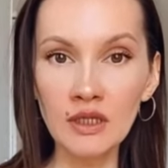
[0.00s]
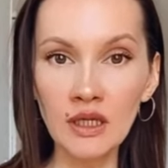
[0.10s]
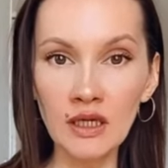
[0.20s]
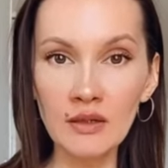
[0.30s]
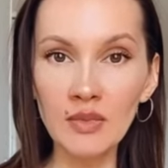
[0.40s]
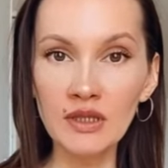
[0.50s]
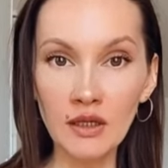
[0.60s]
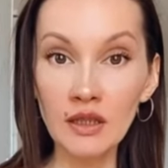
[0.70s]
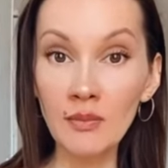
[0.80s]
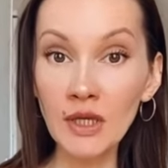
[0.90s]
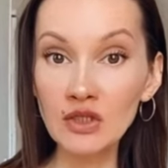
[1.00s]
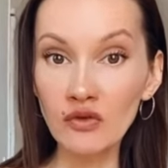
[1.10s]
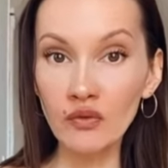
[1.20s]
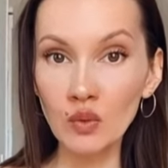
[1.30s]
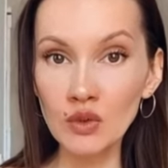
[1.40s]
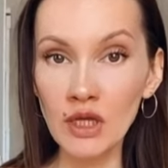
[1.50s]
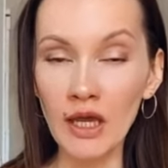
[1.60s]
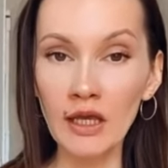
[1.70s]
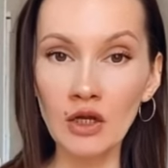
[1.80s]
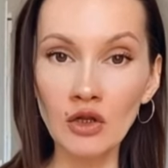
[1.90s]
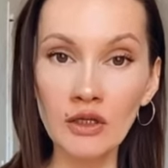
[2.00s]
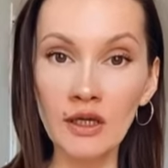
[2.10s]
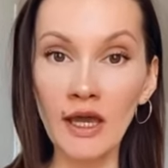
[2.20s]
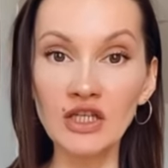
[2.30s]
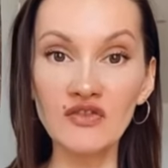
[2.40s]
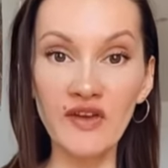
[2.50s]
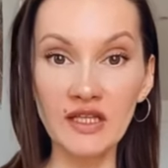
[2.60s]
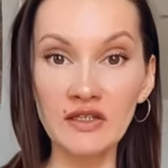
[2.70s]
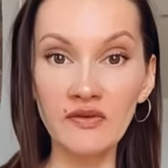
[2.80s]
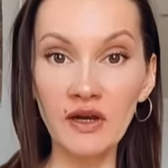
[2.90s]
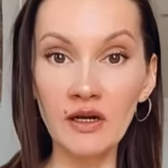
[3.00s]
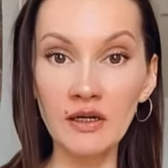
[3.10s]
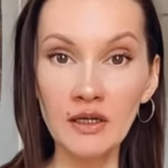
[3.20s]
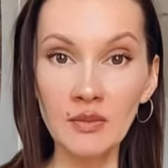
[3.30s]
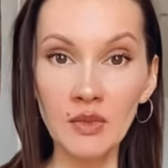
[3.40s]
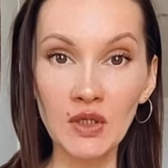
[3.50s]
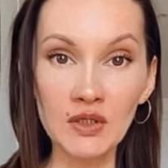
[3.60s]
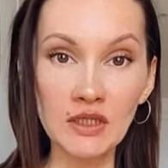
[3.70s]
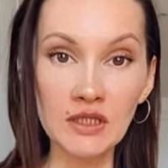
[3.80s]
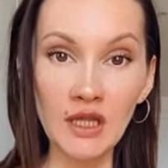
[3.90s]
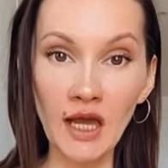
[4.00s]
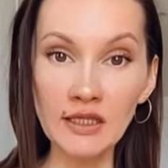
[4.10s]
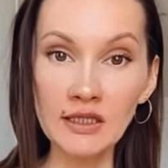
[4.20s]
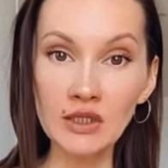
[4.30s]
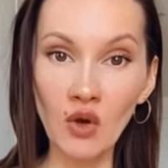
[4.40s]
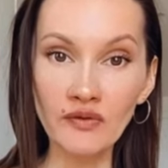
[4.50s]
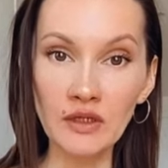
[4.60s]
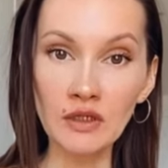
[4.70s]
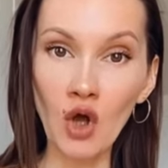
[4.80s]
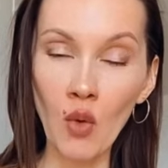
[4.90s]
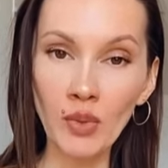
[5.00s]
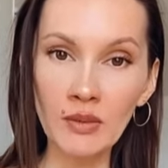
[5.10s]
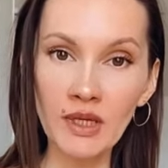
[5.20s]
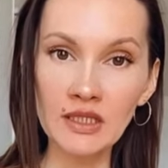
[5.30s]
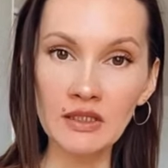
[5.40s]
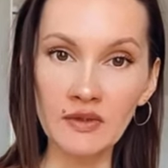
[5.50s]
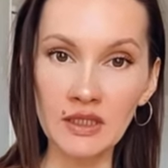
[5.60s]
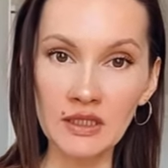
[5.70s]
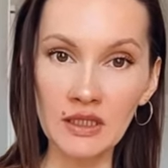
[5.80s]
in here, but in the mix of wood I can only catch vetiver, because it's nice, soft, and it complements green